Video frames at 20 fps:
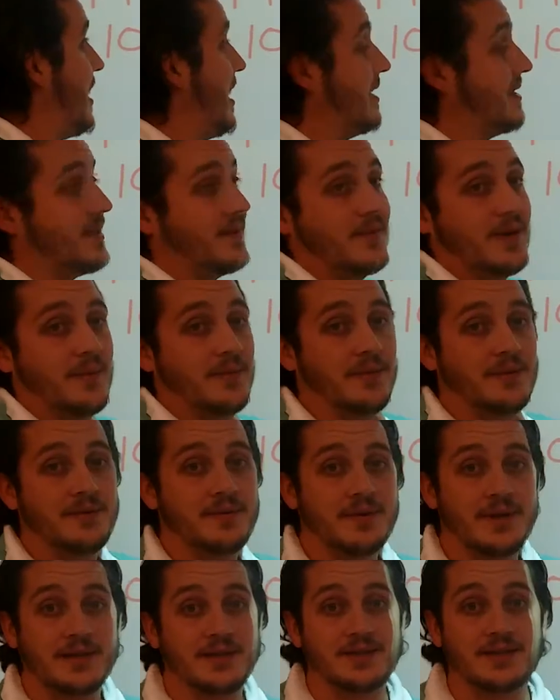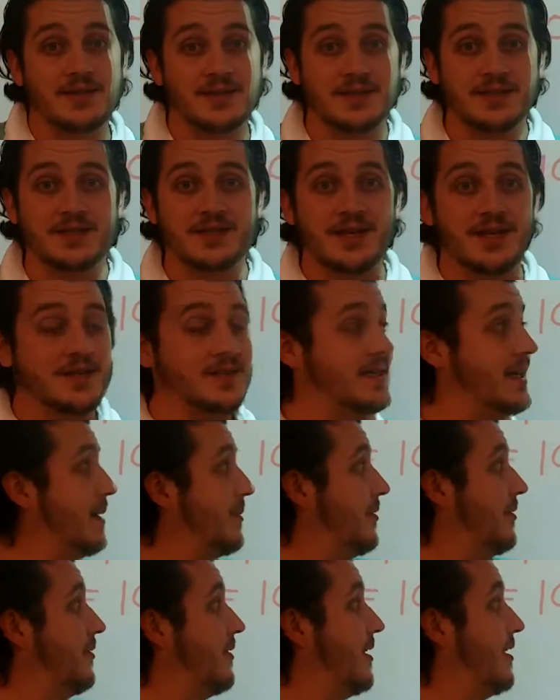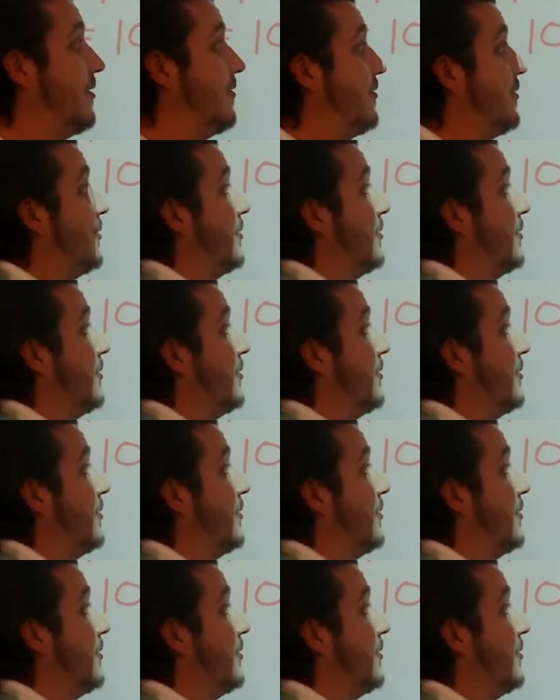positive number, that just doesn't change. The absolute value of